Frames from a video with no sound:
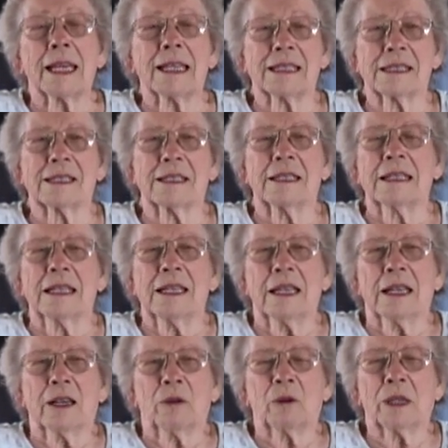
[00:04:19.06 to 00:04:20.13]
Yes,
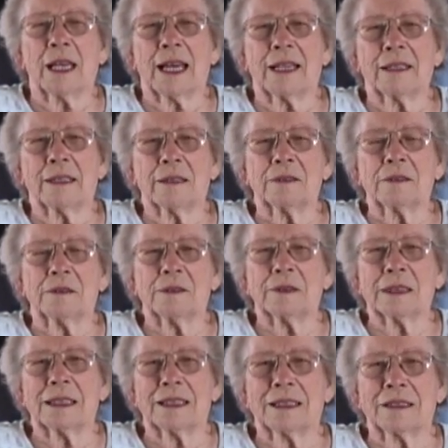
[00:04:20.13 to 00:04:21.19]
we had a,
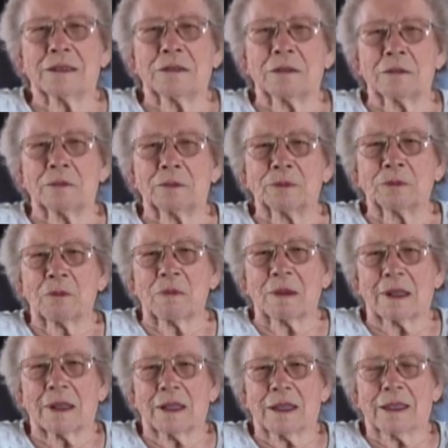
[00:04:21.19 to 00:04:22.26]
a,
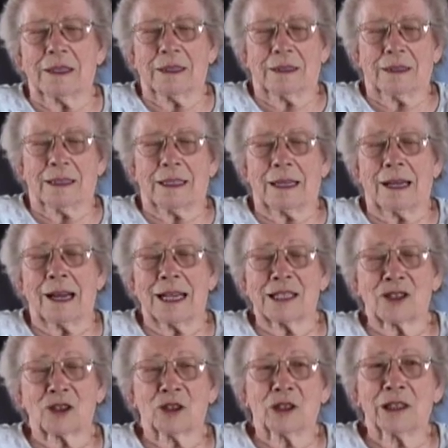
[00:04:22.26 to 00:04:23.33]
a high
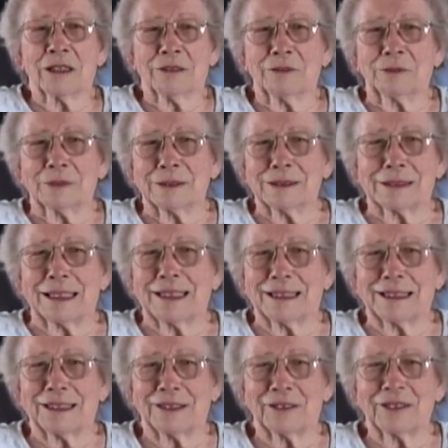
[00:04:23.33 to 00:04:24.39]
school
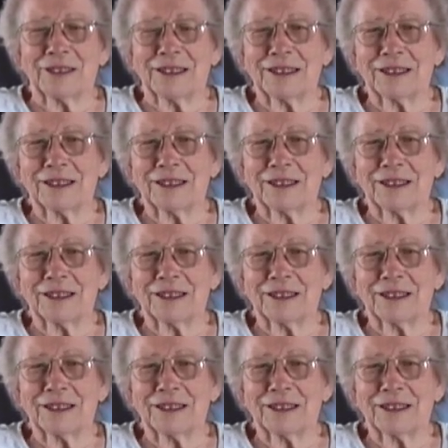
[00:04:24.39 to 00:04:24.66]
and a